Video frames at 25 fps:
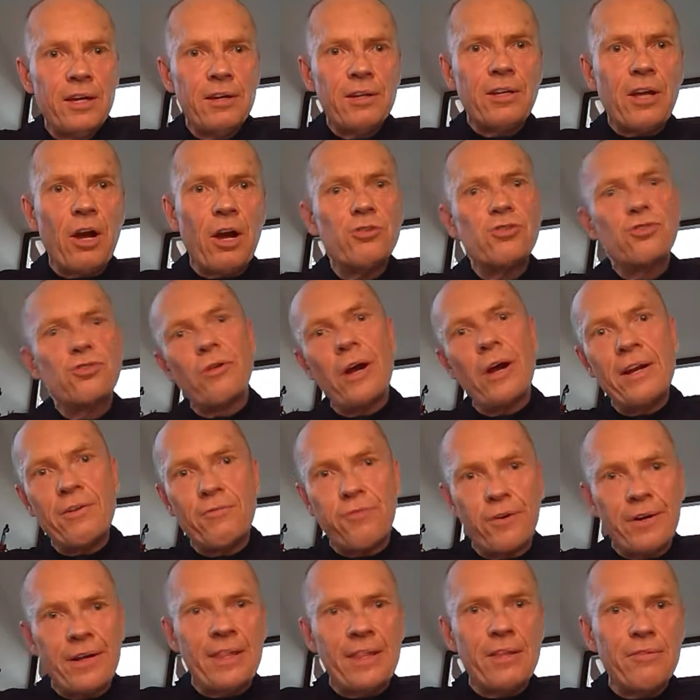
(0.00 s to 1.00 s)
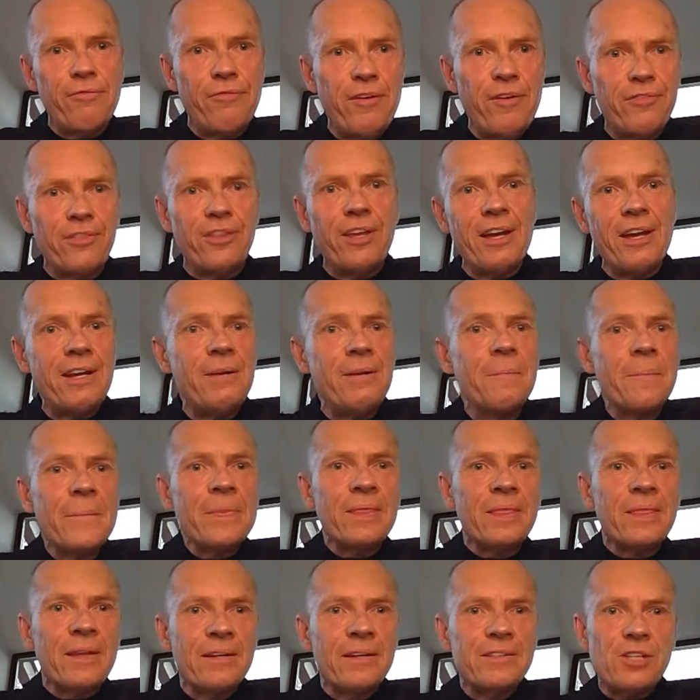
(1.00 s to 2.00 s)
go straight for another fifteen.
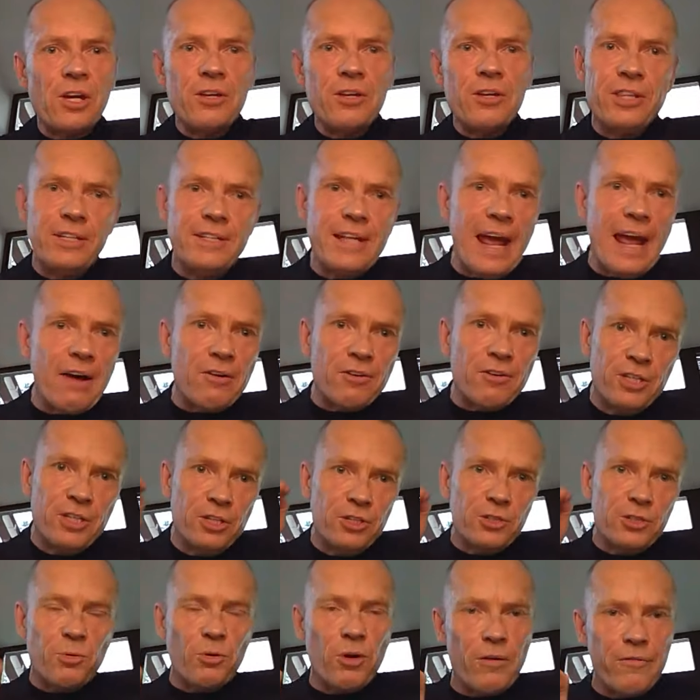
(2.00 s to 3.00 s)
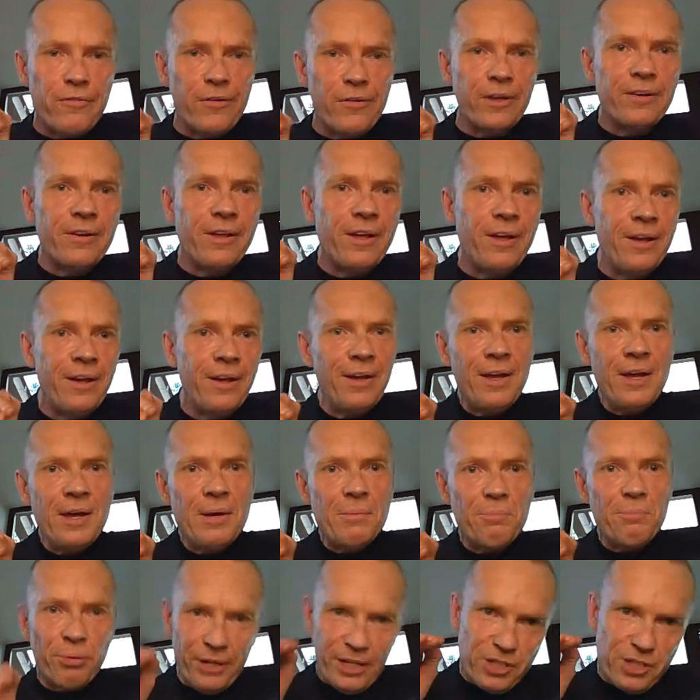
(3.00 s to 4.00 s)
So the downhills were often
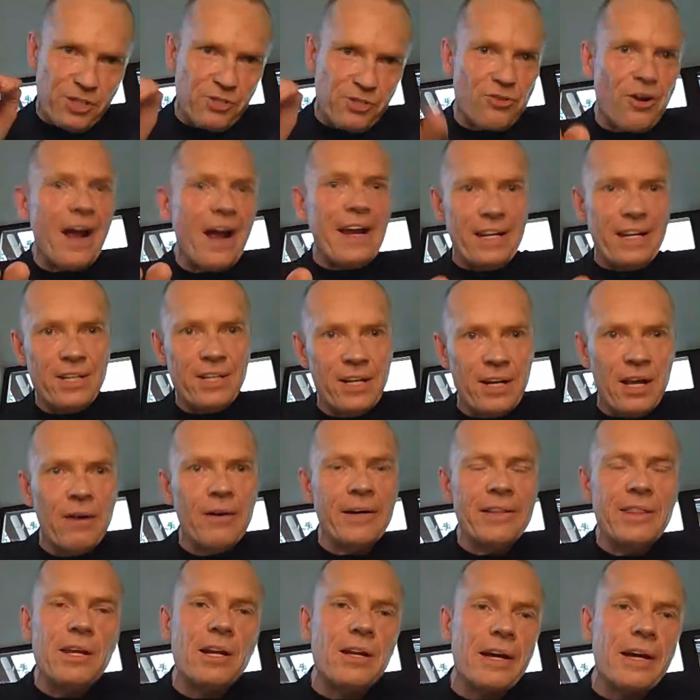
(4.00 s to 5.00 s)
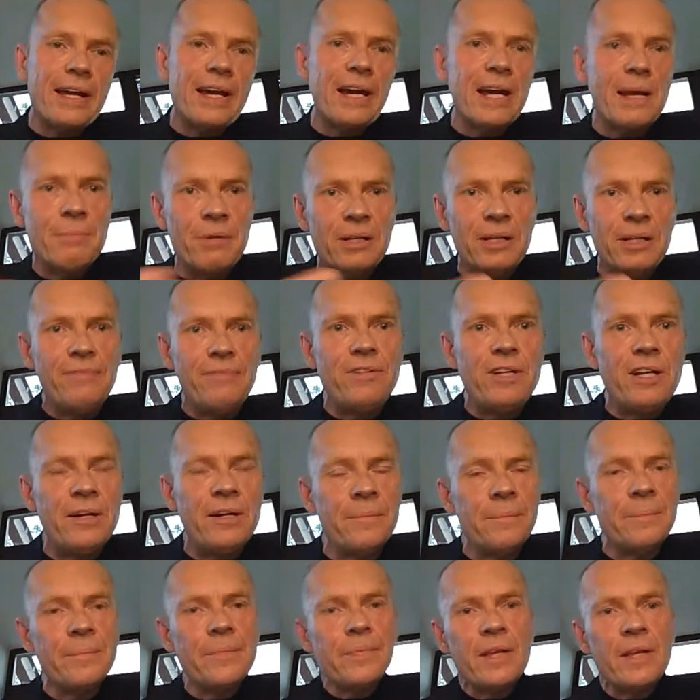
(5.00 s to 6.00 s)
pretty straight, you know. And then I came and lived
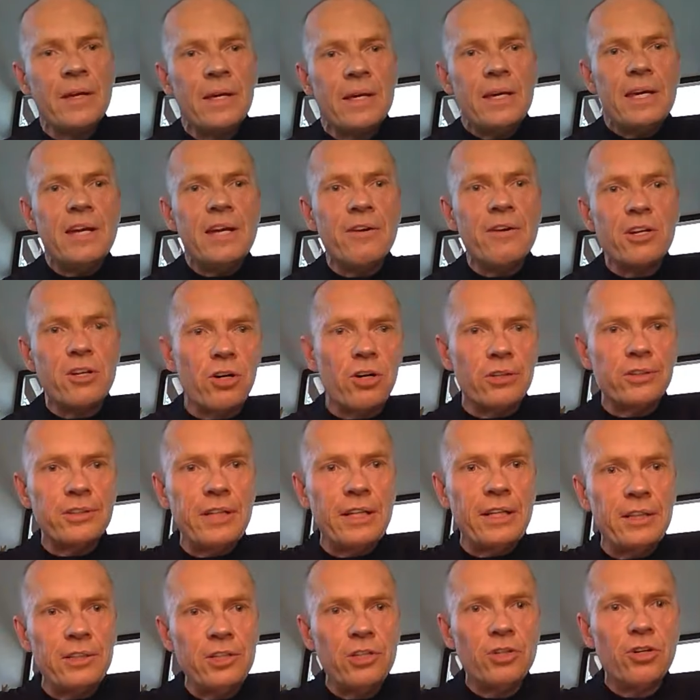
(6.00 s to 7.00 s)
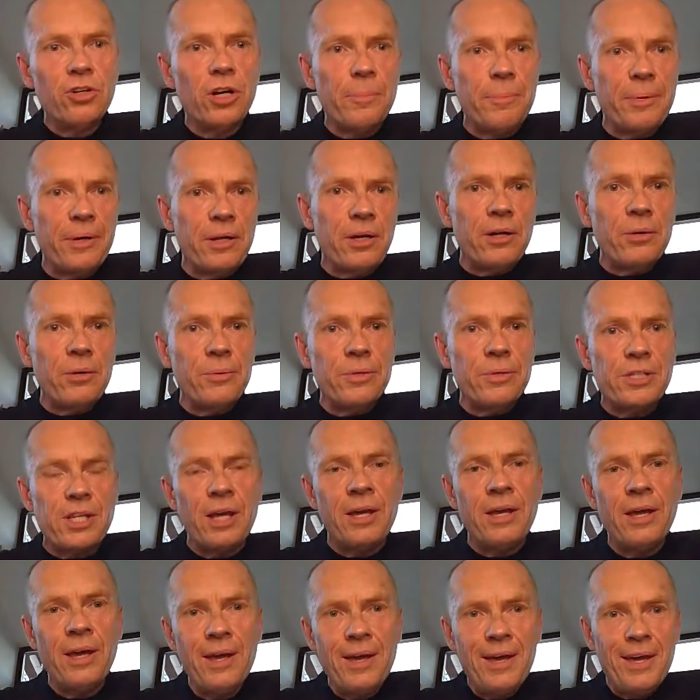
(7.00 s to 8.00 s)
in here in continental Europe, and I was
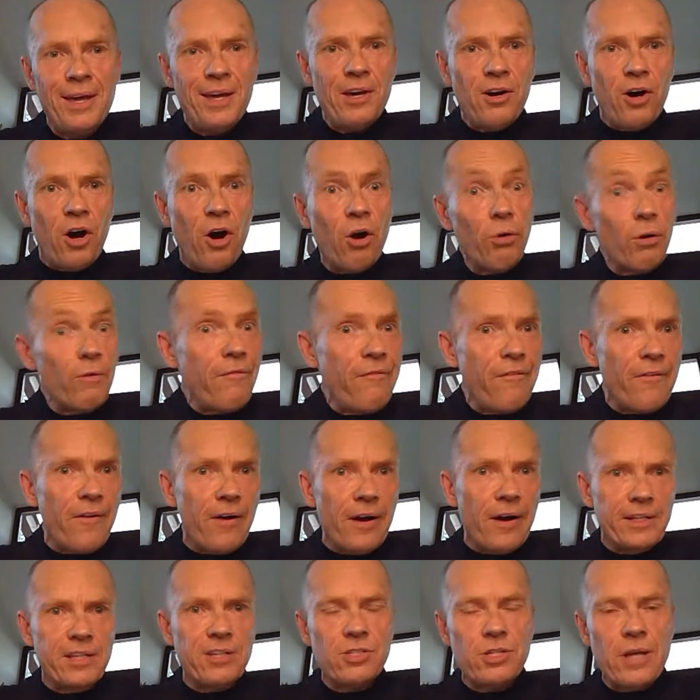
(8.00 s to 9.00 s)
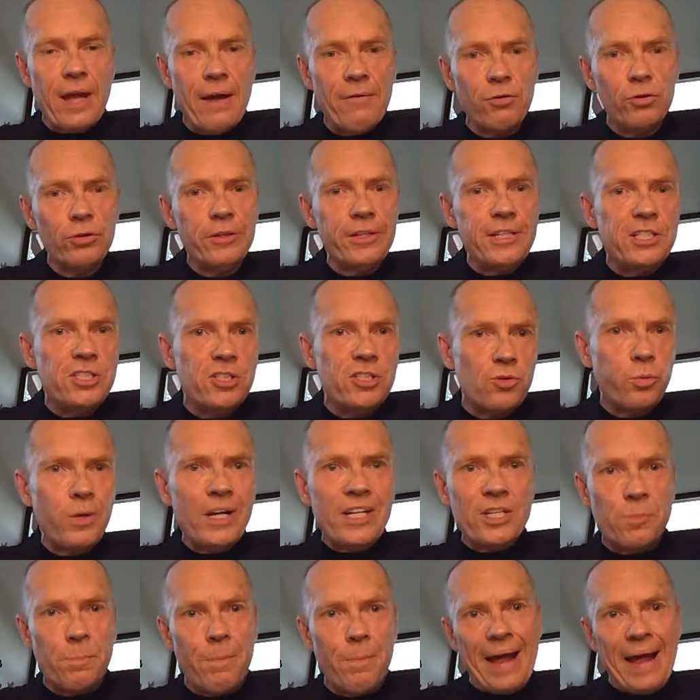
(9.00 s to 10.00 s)
horrified because you have all these
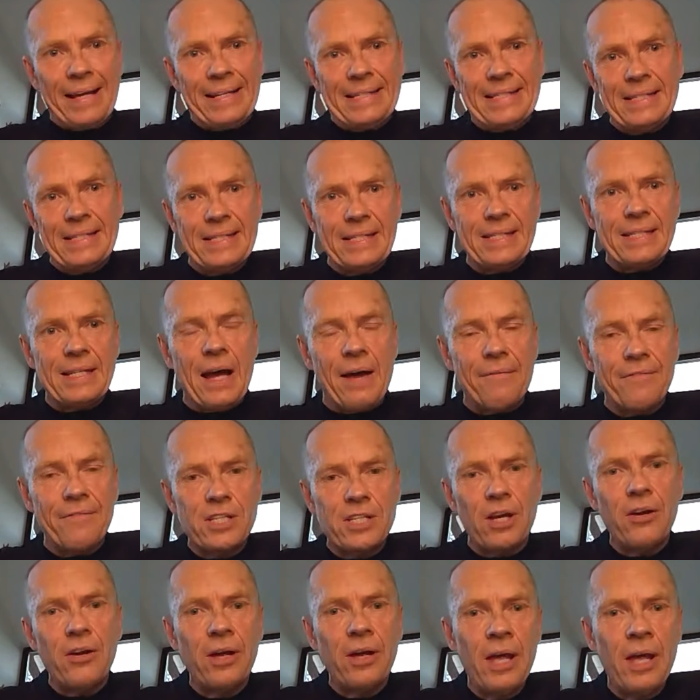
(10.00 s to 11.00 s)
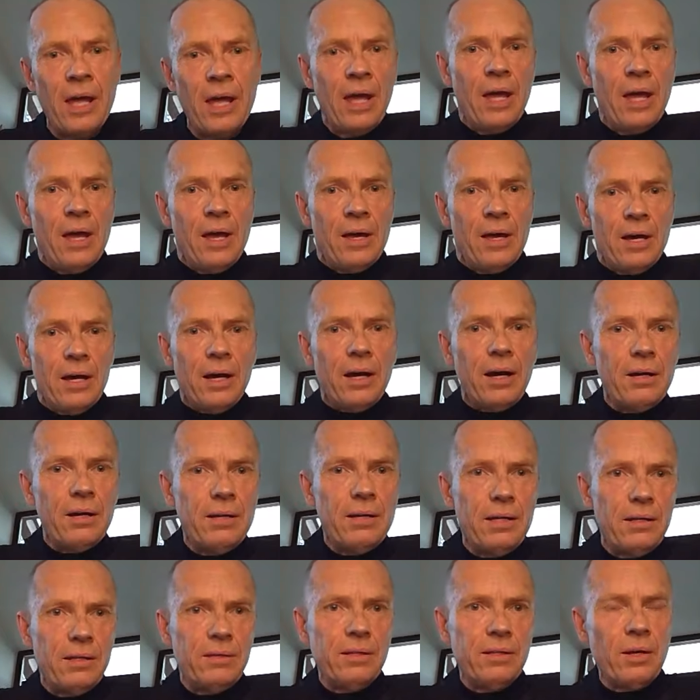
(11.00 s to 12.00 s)
switchbacks and stuff. So, uh,
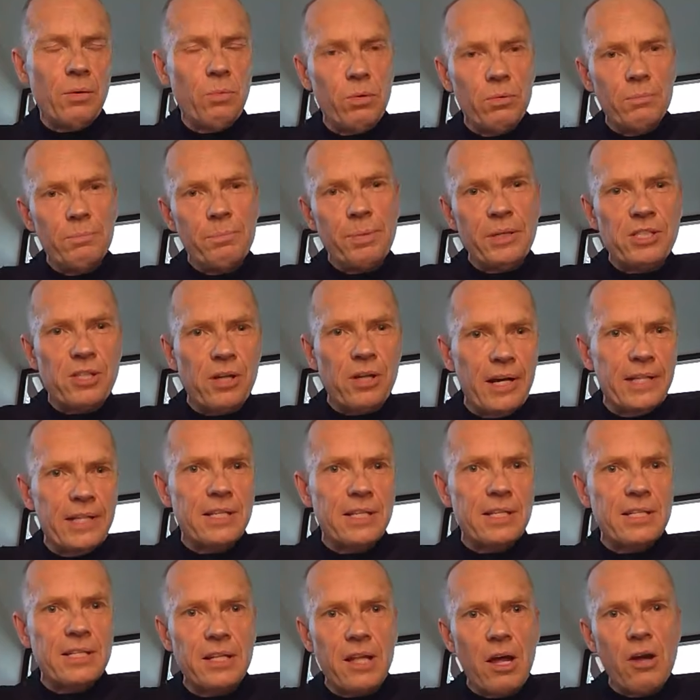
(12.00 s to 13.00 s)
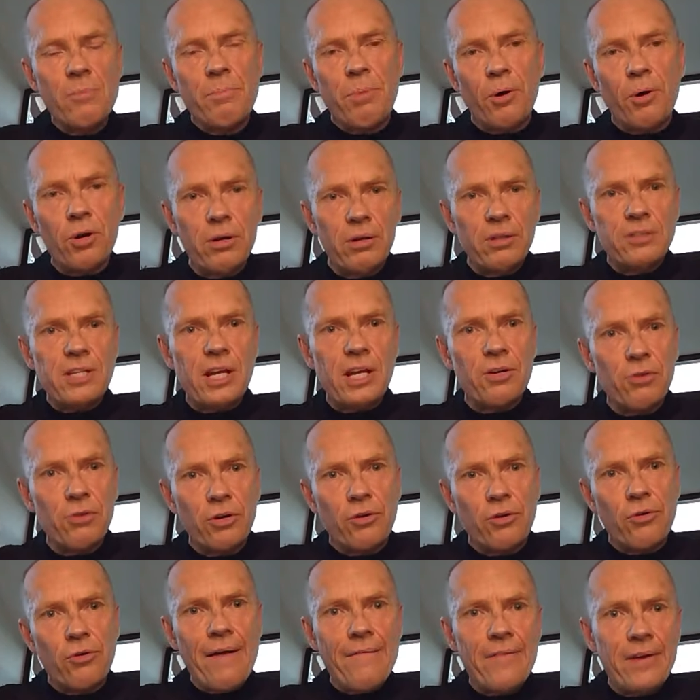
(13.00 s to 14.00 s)
you know, besides this low center of
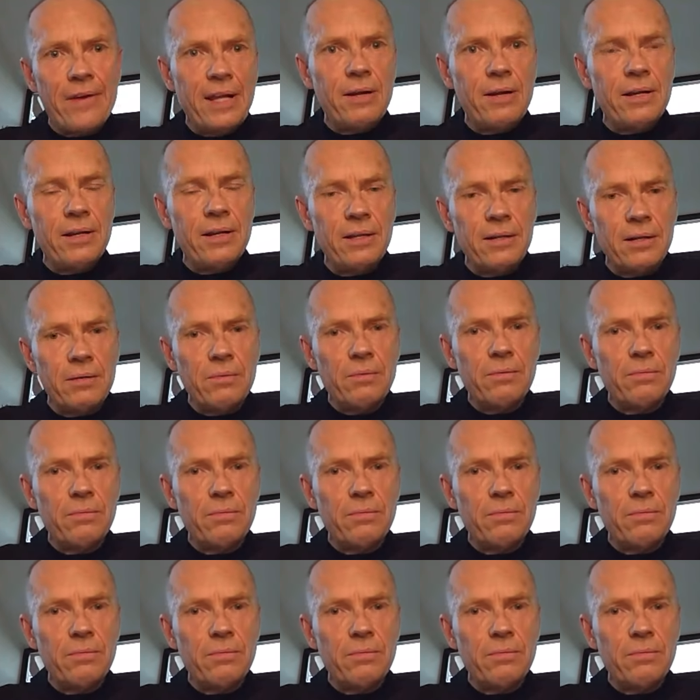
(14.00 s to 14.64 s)
gravity,